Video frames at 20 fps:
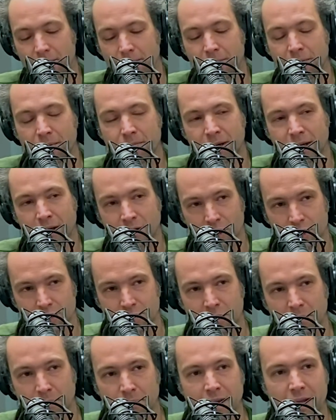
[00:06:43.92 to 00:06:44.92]
Because of
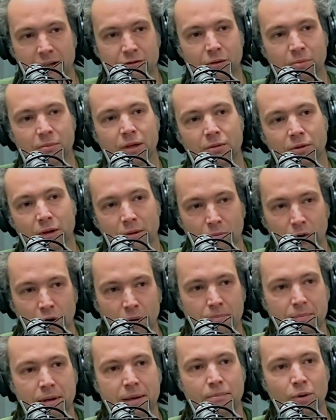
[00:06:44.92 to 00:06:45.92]
the platform, there were more
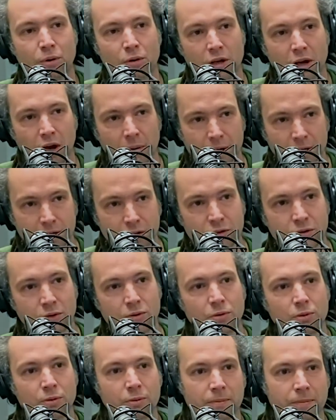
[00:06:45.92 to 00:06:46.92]
people coming
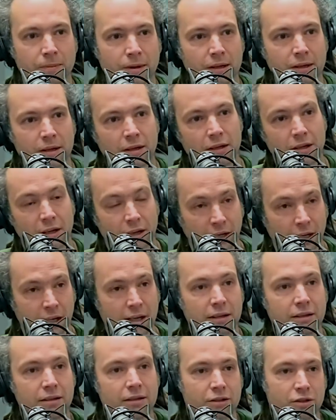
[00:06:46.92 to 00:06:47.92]
to
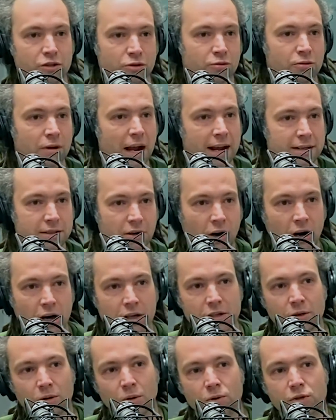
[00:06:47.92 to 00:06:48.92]
Rien to write
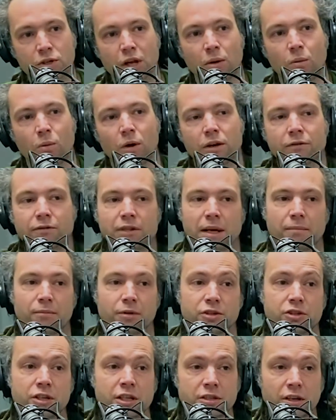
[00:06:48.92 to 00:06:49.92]
articles, and one of them
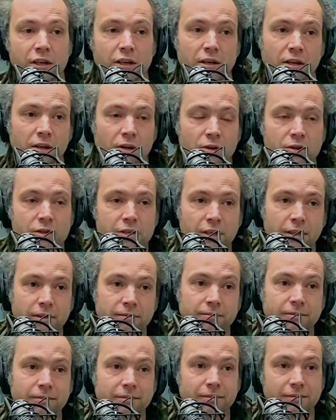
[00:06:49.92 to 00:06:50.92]
was Sietske Klooster,
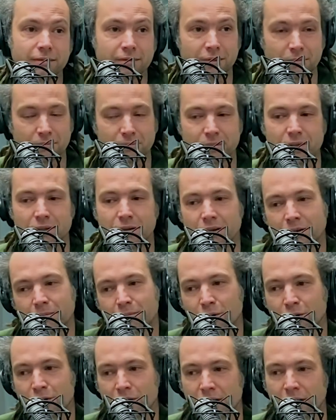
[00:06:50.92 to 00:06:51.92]
the
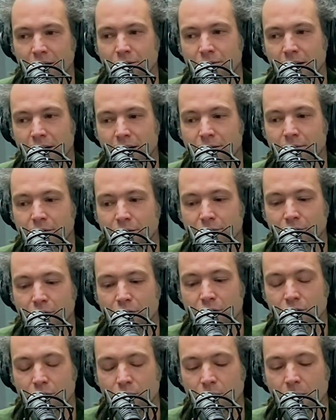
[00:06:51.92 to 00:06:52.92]
person I already
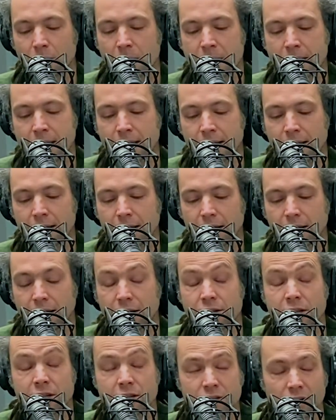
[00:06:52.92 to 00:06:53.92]
referred to.
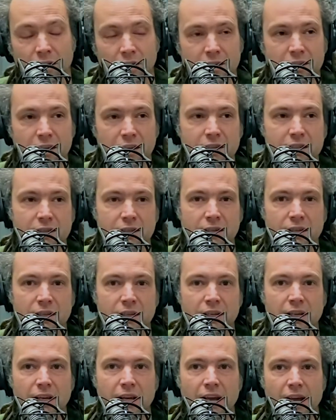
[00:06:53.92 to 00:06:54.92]
She's an artist,
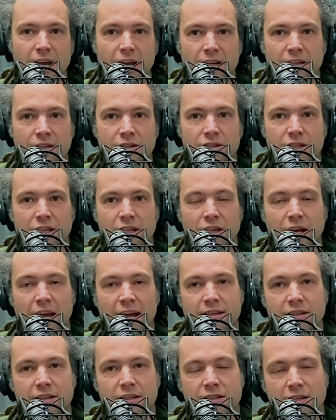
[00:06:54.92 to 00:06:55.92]
and she
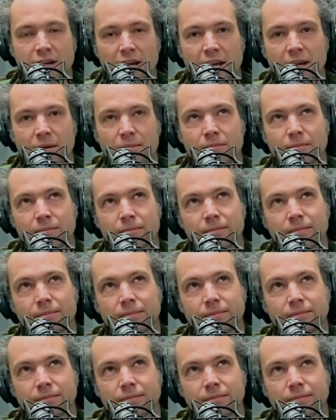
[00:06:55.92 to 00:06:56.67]
had the same.